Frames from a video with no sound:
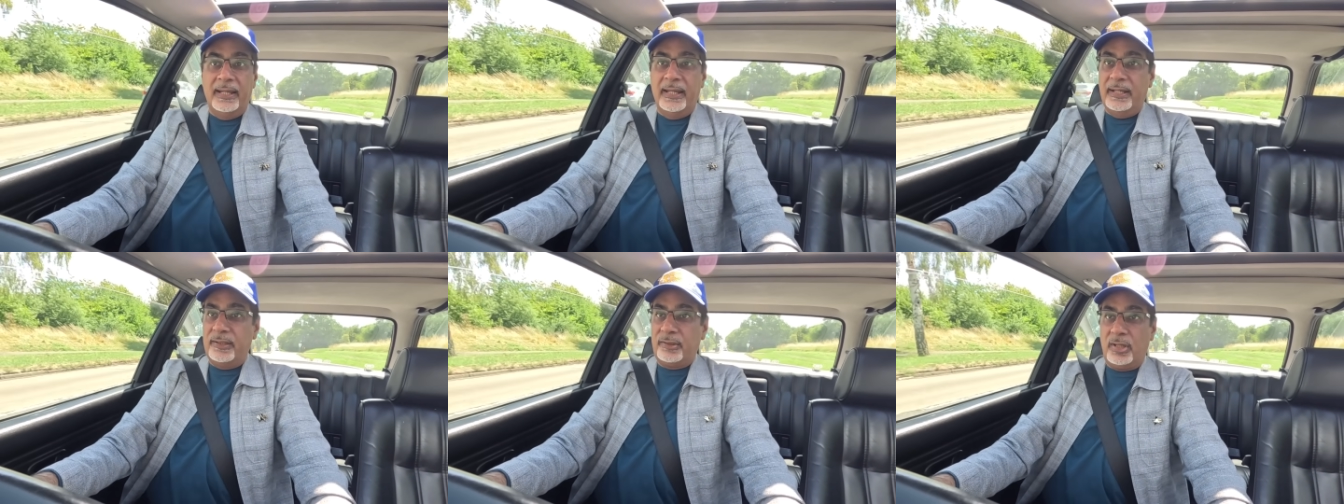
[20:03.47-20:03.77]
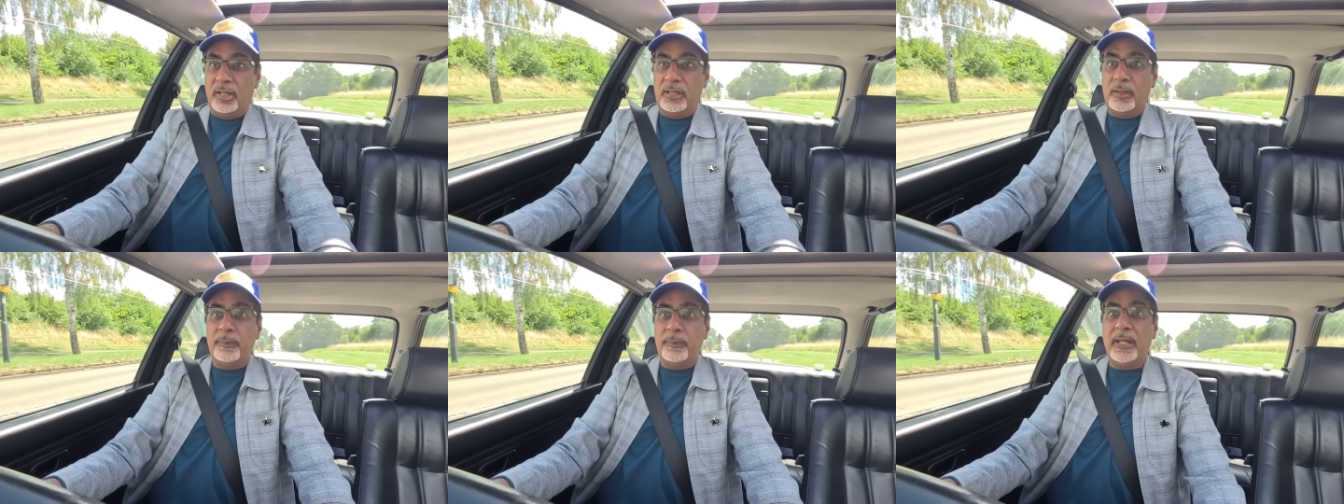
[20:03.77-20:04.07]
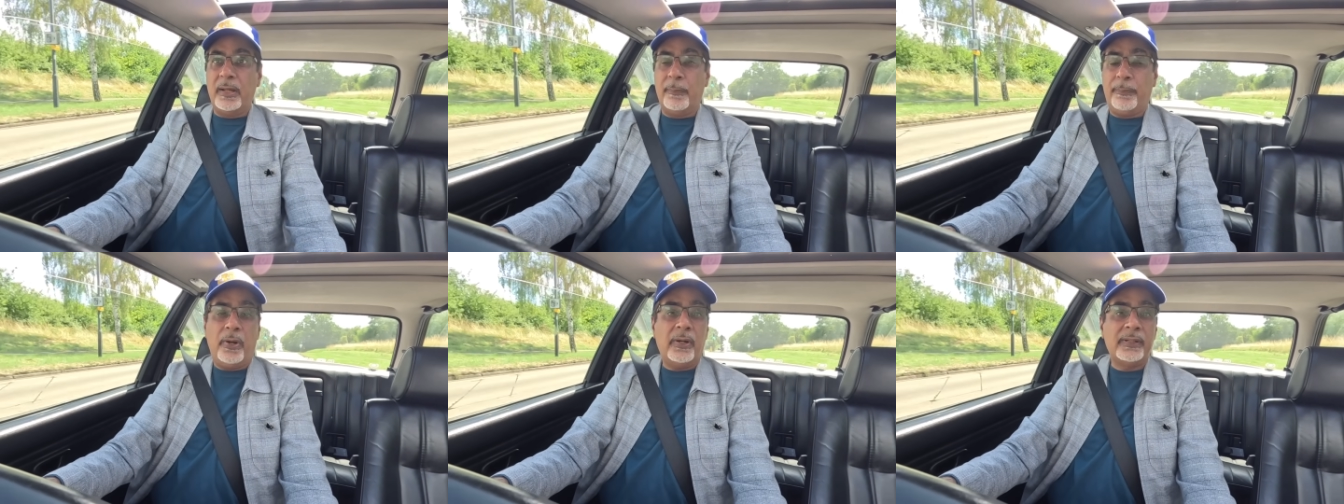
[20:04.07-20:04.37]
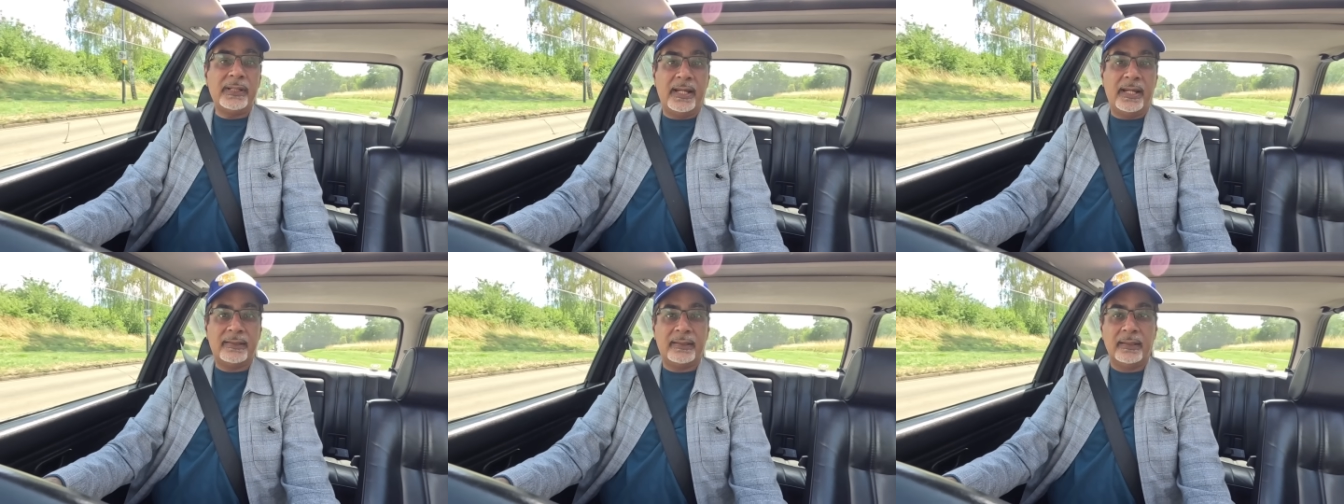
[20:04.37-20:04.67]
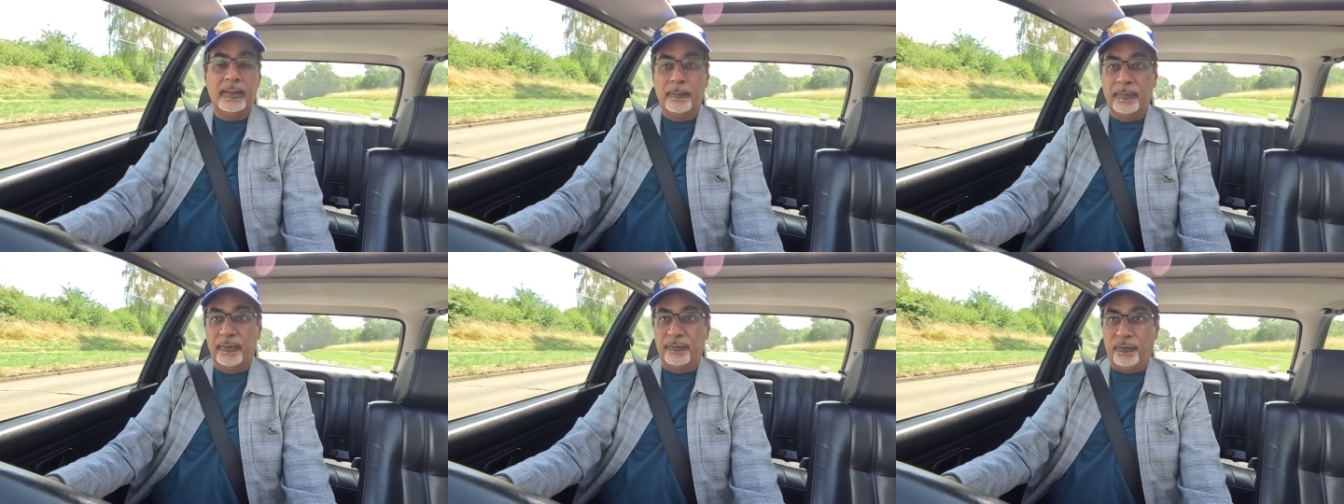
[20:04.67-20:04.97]
it's going to be upon us
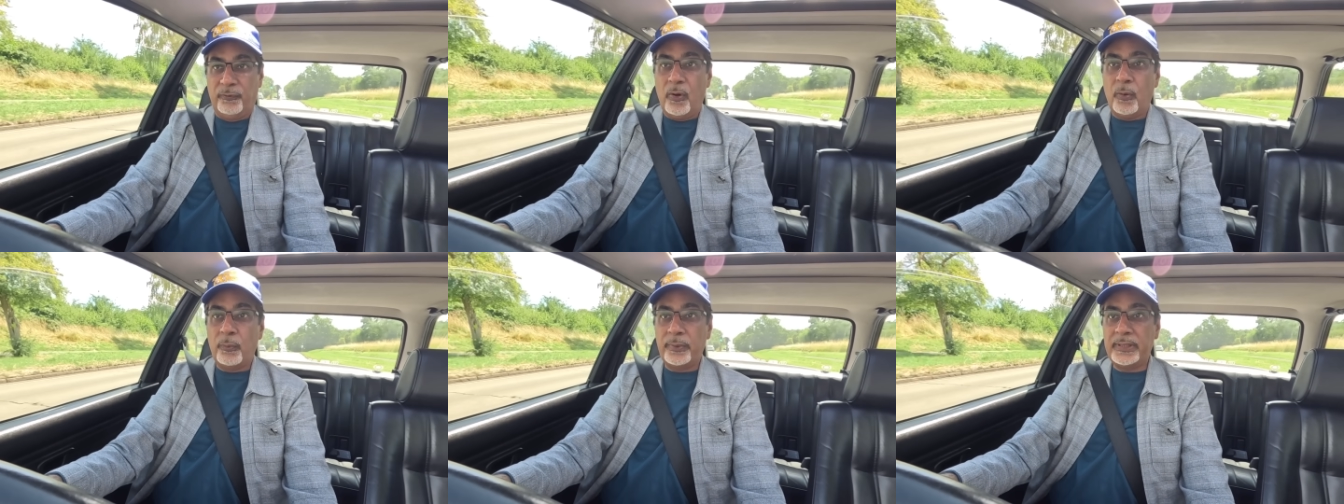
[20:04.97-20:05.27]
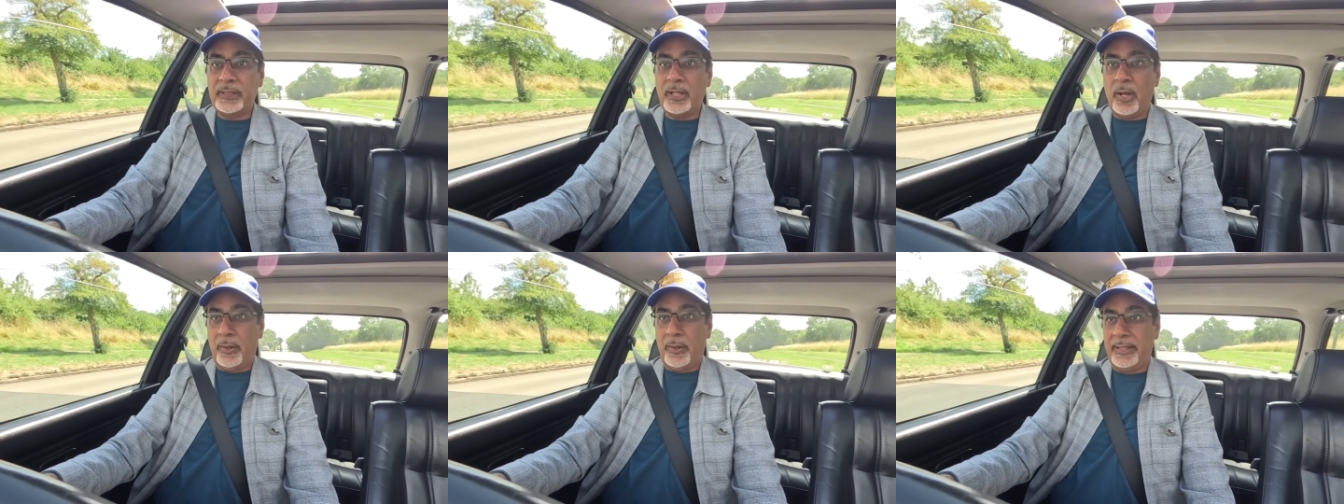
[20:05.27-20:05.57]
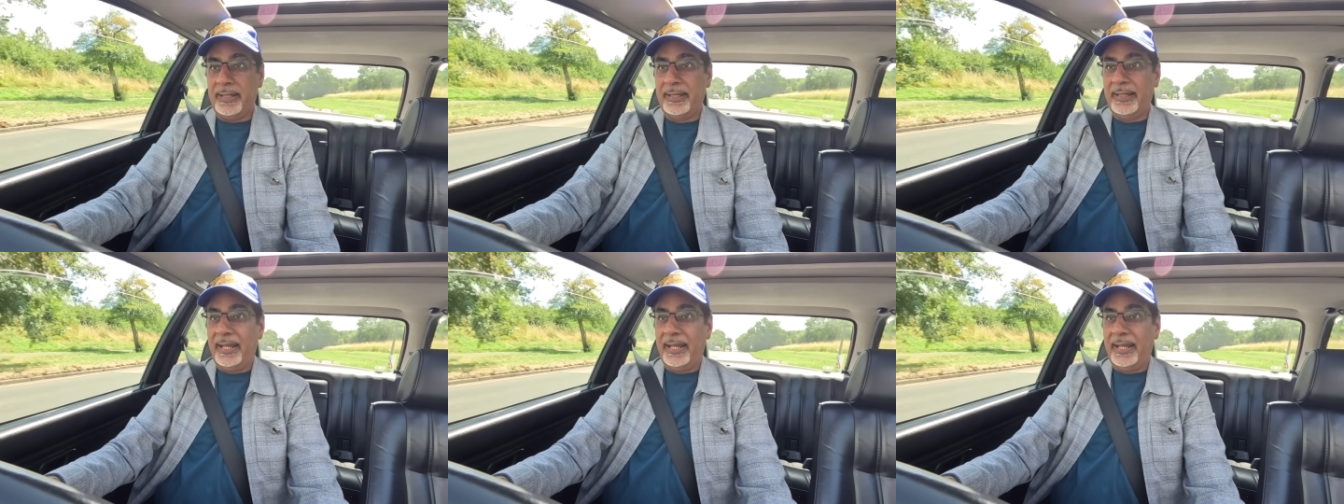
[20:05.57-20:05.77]
before we know it.